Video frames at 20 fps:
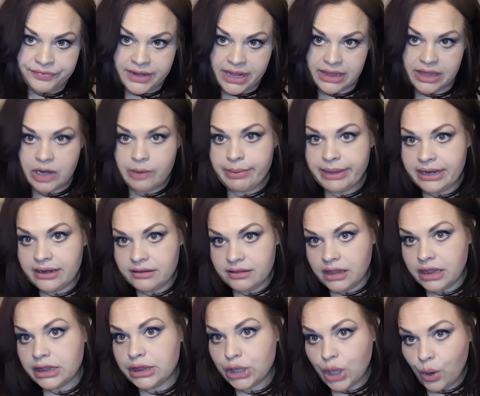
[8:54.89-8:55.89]
a little bit
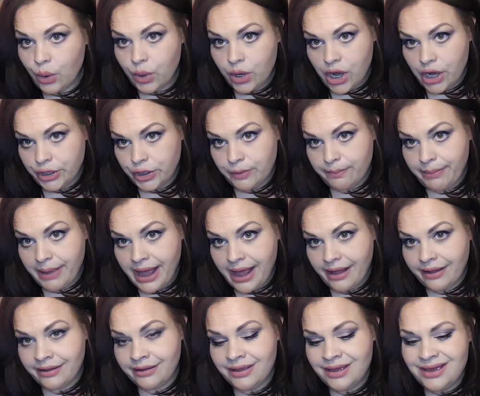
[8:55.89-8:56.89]
lower on your
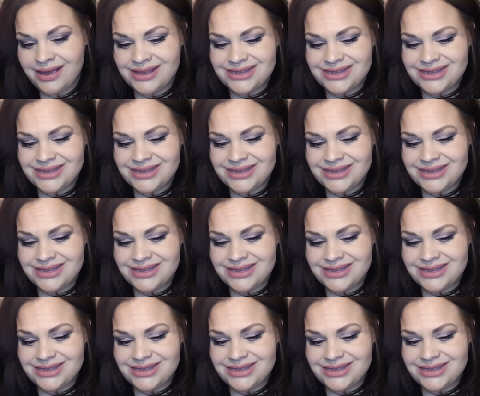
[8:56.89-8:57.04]
back